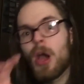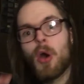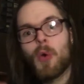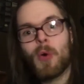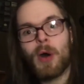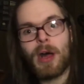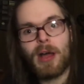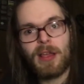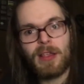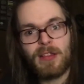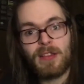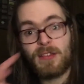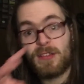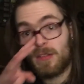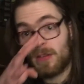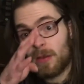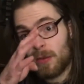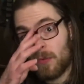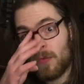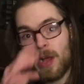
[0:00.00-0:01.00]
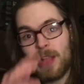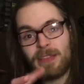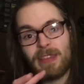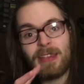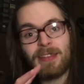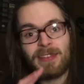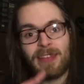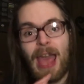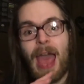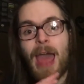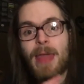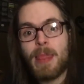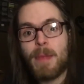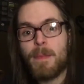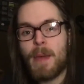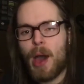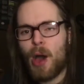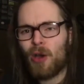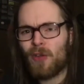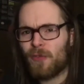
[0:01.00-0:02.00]
was once it sat in the
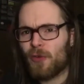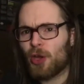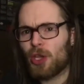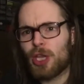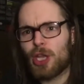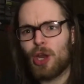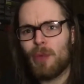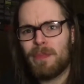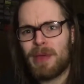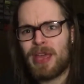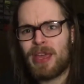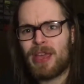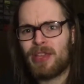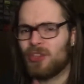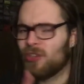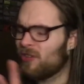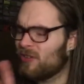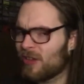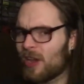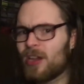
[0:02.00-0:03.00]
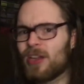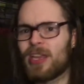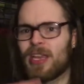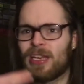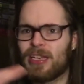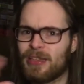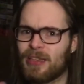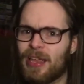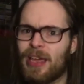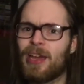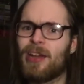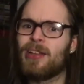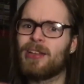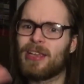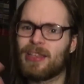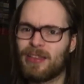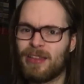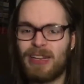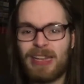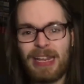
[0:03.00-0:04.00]
milk for a little bit and you start getting there and
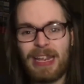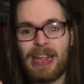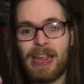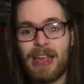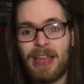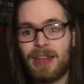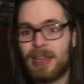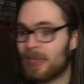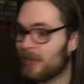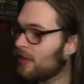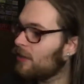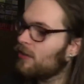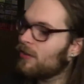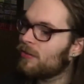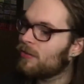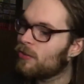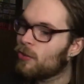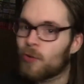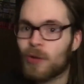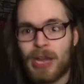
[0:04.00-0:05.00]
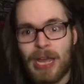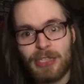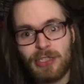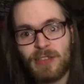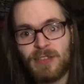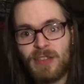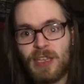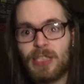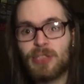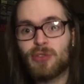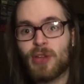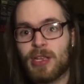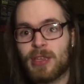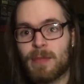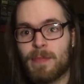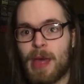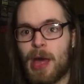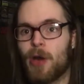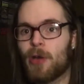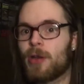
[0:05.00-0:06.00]
get to the end and then do what I just did, drink
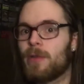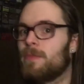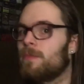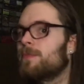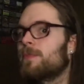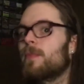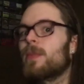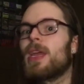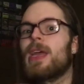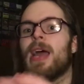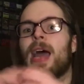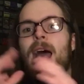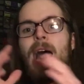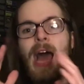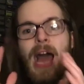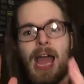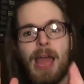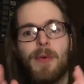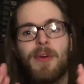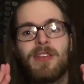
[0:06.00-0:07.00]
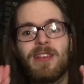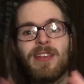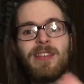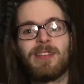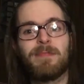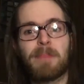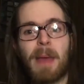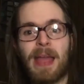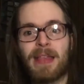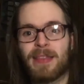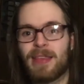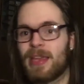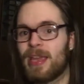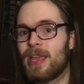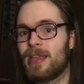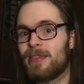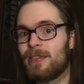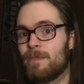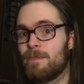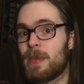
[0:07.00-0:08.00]
the milk, I was expecting
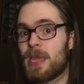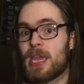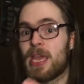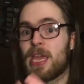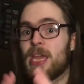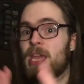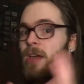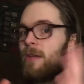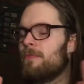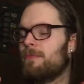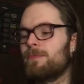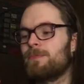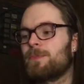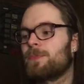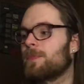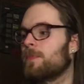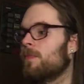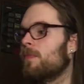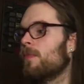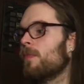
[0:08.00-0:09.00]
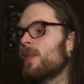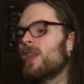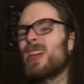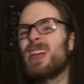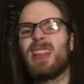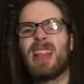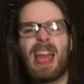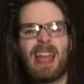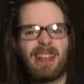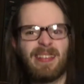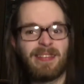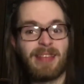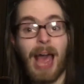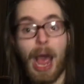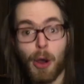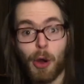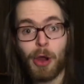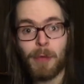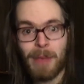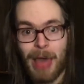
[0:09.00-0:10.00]
it to be like
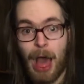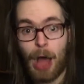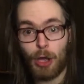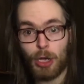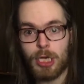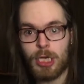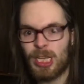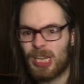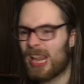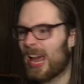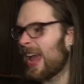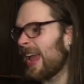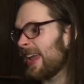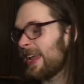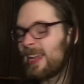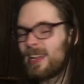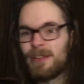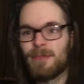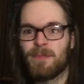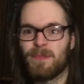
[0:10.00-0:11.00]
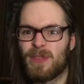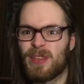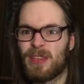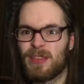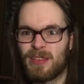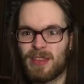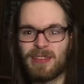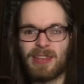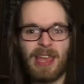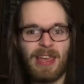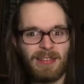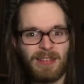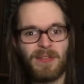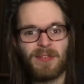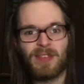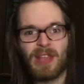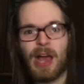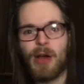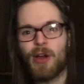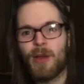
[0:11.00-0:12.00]
sour milk, like the taste
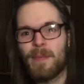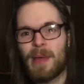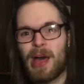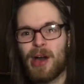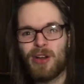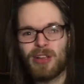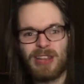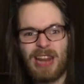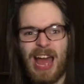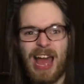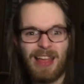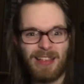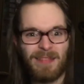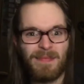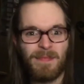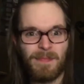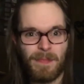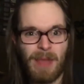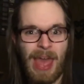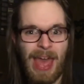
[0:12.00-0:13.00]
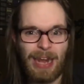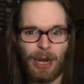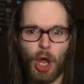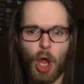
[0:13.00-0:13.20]
of sour milk, not at